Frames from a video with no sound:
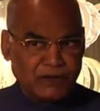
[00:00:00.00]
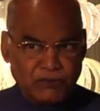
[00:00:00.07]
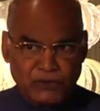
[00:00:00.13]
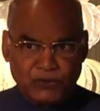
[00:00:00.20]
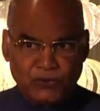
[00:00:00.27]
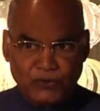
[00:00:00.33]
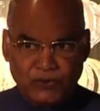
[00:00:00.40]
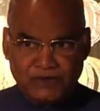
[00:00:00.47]

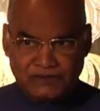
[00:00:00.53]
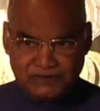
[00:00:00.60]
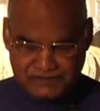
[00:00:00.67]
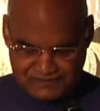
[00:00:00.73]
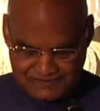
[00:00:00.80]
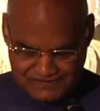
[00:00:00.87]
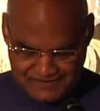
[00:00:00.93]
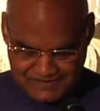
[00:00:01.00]
our own.
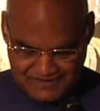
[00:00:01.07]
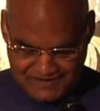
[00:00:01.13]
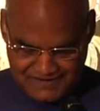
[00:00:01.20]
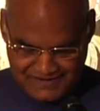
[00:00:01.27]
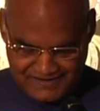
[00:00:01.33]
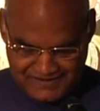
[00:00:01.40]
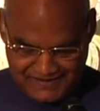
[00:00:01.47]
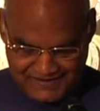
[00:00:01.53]

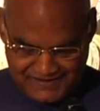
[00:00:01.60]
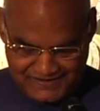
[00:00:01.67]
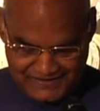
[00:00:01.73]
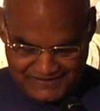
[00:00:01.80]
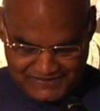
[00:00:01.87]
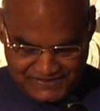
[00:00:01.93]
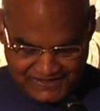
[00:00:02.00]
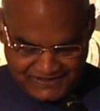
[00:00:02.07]

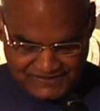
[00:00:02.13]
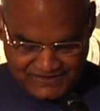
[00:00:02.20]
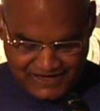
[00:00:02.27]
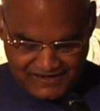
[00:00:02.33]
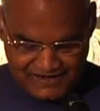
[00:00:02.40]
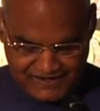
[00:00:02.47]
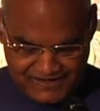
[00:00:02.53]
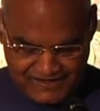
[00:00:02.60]
Such
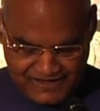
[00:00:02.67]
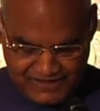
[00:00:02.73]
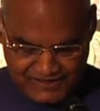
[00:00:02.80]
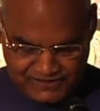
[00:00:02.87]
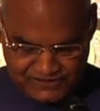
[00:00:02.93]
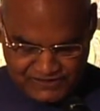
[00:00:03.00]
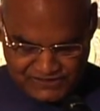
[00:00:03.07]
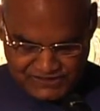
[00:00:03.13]
early
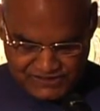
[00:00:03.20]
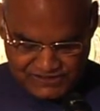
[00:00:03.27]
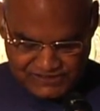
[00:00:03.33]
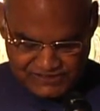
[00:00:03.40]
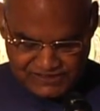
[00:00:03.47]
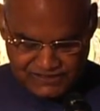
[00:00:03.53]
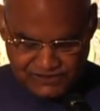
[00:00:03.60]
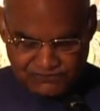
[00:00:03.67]
and rich
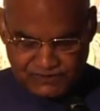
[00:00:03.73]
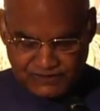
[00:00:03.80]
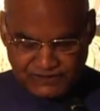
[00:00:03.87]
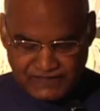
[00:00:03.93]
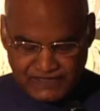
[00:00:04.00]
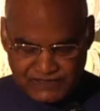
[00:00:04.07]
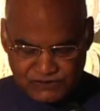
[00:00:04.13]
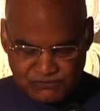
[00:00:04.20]
history of
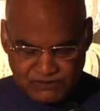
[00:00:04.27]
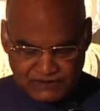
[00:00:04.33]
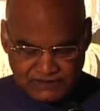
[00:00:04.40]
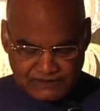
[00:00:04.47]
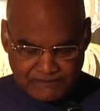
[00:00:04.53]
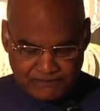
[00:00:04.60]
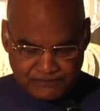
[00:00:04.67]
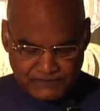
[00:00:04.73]

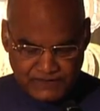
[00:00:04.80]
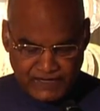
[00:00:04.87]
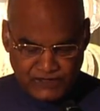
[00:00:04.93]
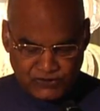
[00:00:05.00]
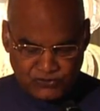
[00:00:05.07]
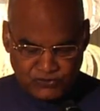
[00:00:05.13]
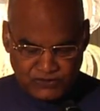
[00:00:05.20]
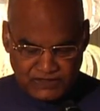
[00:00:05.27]
engagement
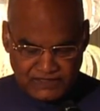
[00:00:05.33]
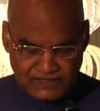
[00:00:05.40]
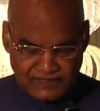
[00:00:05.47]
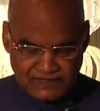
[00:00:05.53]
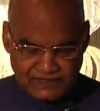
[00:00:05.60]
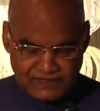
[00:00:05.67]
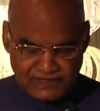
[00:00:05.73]
can only